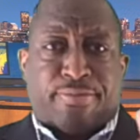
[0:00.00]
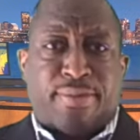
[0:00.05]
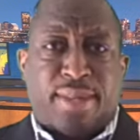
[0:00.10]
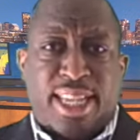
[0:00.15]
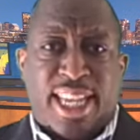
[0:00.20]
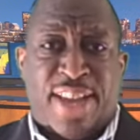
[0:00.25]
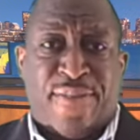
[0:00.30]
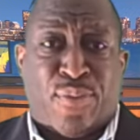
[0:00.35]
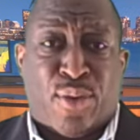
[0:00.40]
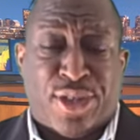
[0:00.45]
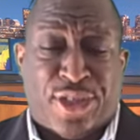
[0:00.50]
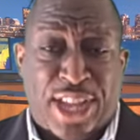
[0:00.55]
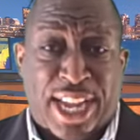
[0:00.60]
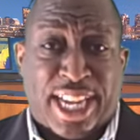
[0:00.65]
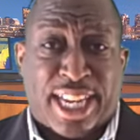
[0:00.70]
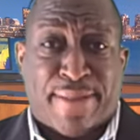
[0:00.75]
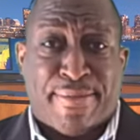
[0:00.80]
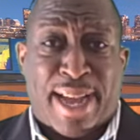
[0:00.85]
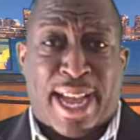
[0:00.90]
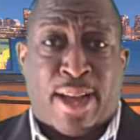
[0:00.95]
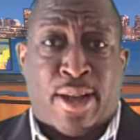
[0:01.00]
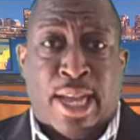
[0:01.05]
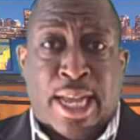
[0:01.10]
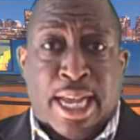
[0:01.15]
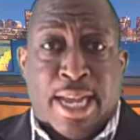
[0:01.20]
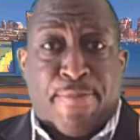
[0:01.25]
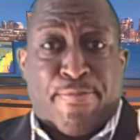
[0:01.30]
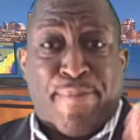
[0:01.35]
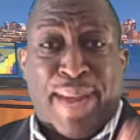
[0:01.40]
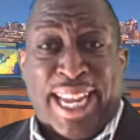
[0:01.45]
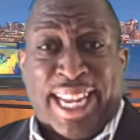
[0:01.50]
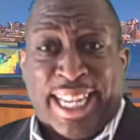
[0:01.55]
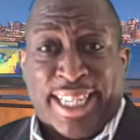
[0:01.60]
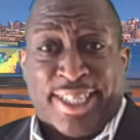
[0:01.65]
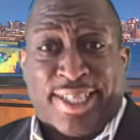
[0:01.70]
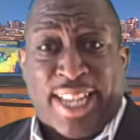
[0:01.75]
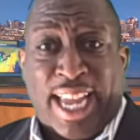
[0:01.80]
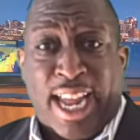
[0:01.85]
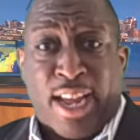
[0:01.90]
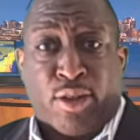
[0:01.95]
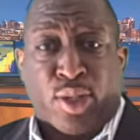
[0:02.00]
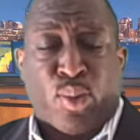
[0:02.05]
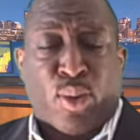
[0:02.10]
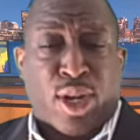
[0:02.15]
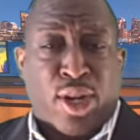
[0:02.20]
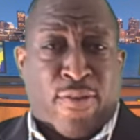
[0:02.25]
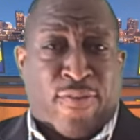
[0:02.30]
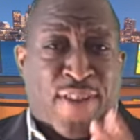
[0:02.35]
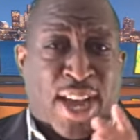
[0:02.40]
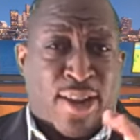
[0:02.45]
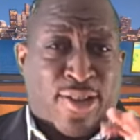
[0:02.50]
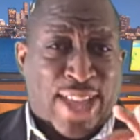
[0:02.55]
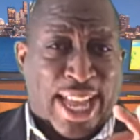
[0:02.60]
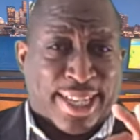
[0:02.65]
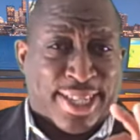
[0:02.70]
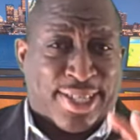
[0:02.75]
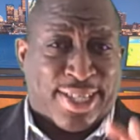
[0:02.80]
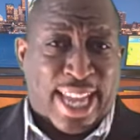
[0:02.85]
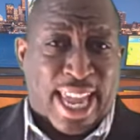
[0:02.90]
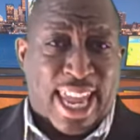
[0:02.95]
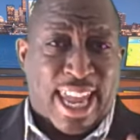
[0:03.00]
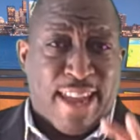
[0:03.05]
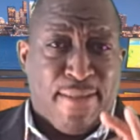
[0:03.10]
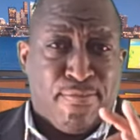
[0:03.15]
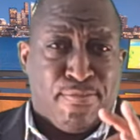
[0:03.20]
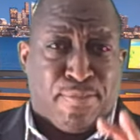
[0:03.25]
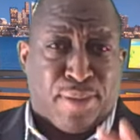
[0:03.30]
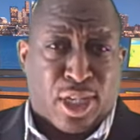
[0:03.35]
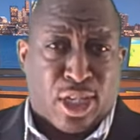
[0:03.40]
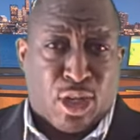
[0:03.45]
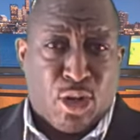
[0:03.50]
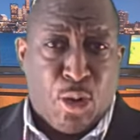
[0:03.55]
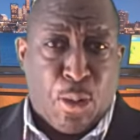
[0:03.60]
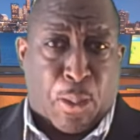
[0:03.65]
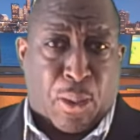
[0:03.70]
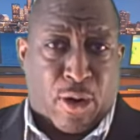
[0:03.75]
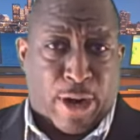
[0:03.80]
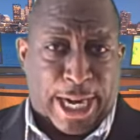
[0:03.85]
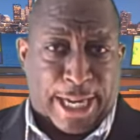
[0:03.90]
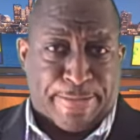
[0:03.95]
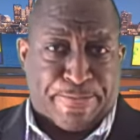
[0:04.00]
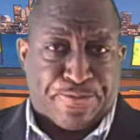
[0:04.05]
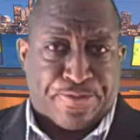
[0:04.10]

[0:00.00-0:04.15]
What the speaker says: if we're thinking about making sales, we're going to follow that same blueprint.